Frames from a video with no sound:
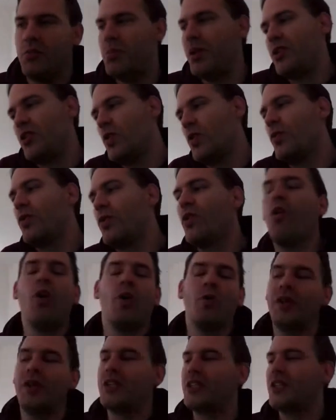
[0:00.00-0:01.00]
But you would
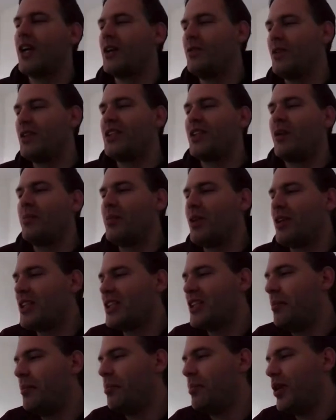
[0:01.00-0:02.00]
always start with something
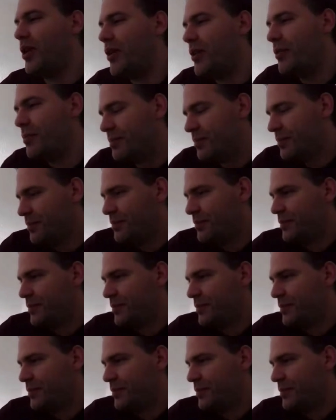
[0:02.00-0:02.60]
simpler.